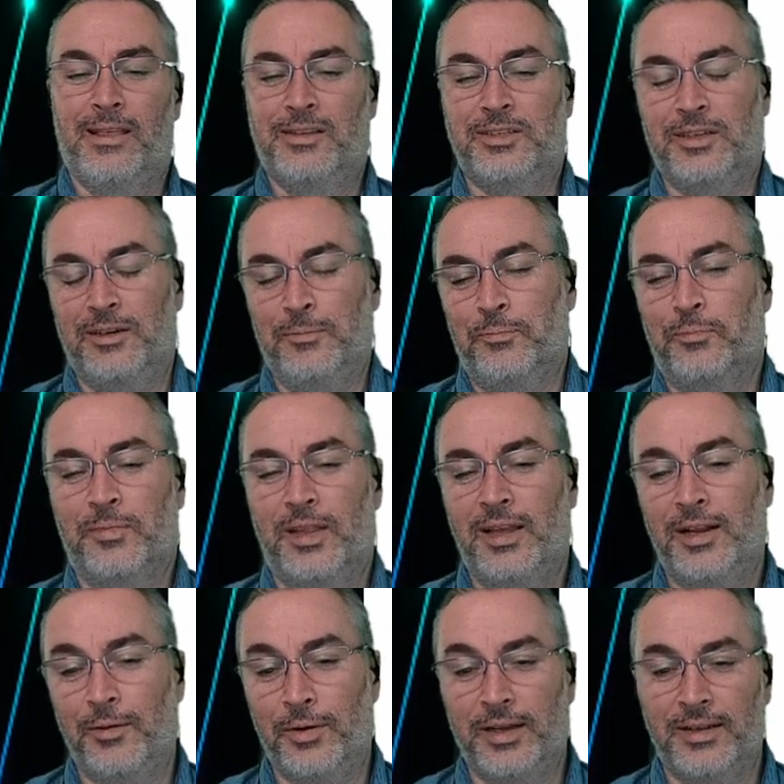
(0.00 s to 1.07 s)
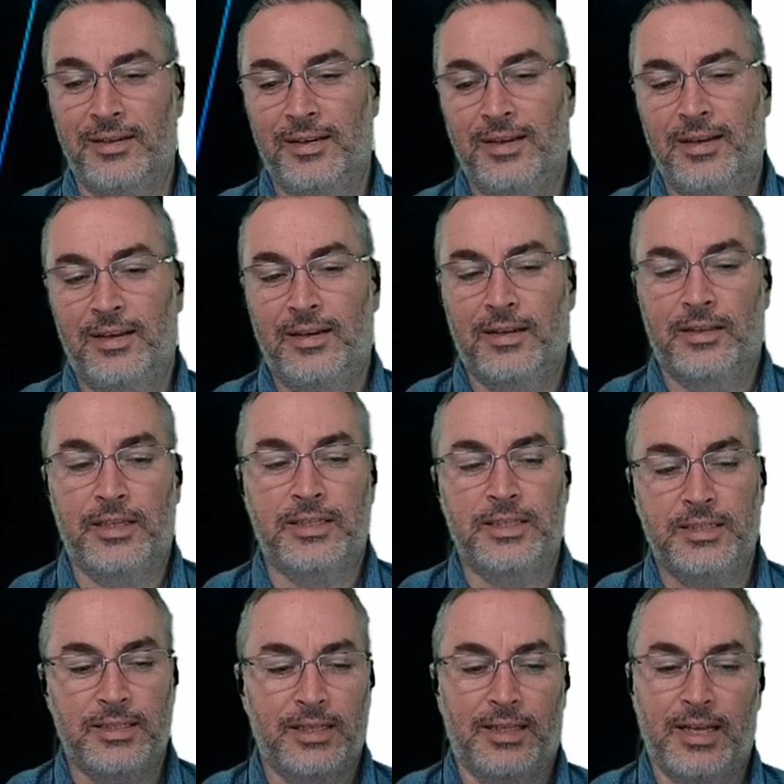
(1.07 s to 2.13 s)
So anyway, this
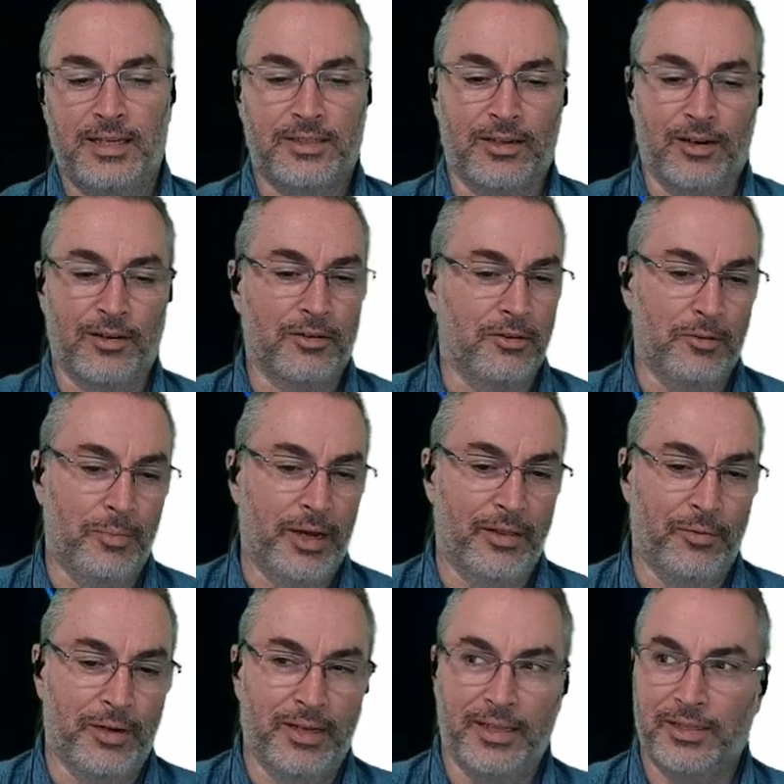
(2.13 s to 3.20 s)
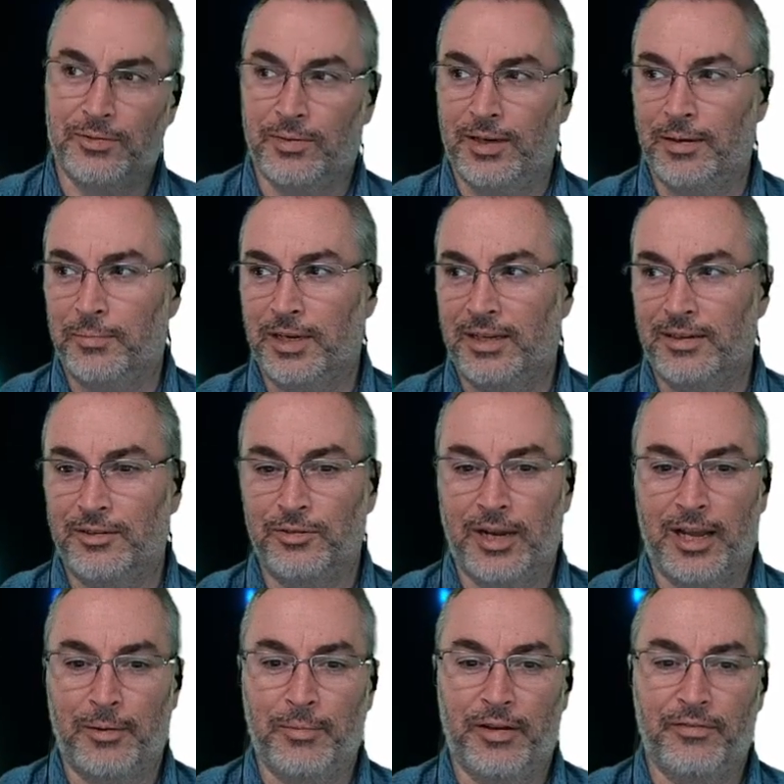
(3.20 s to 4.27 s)
is the last article, by the way. That's why I'm kind of
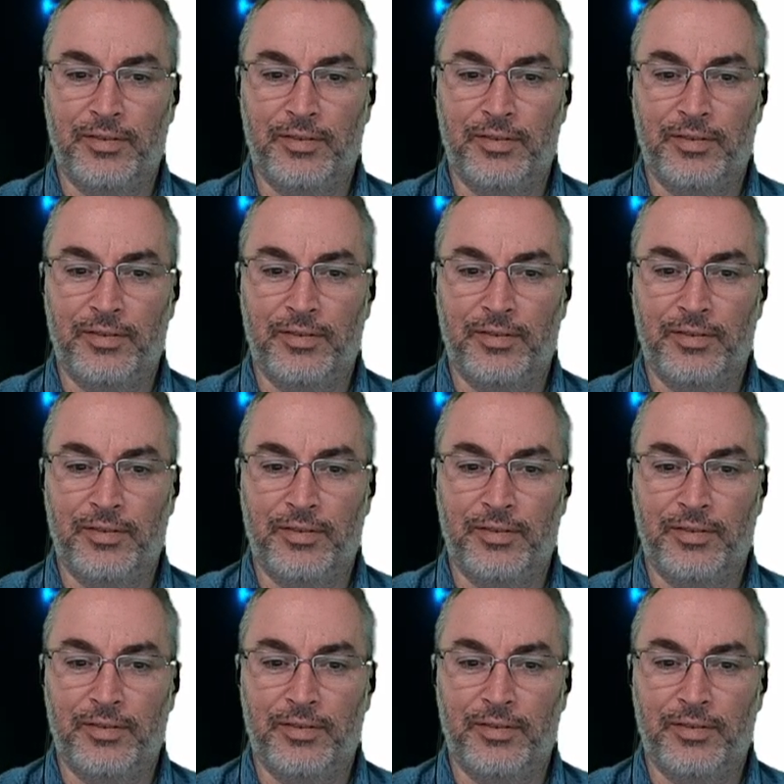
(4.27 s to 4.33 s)
dragging my